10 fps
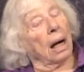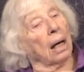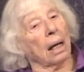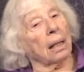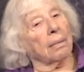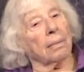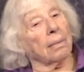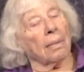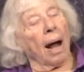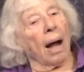Uh,
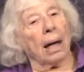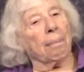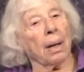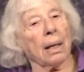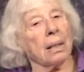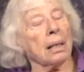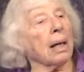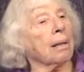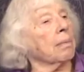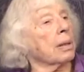I make
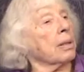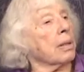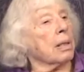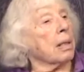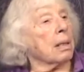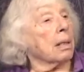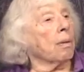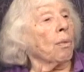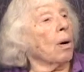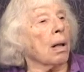sandwiches. This,
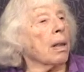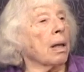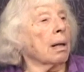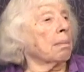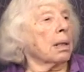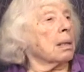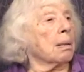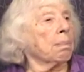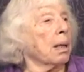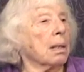in Waltham, there's
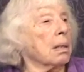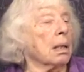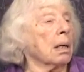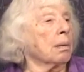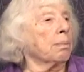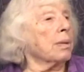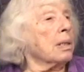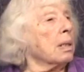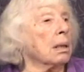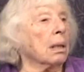a place called
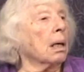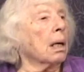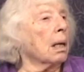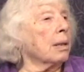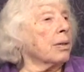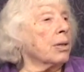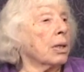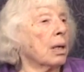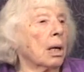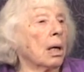Bristol Lodge,
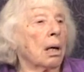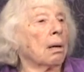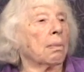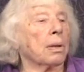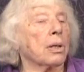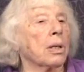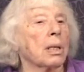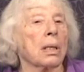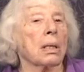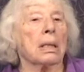which
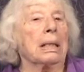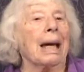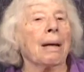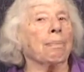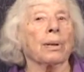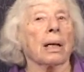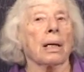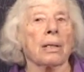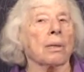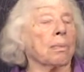is a day
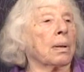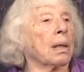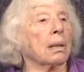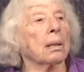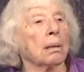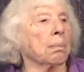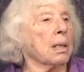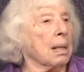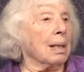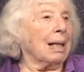place where the
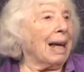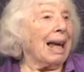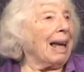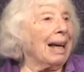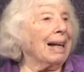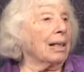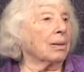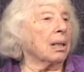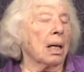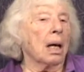homeless can hang out.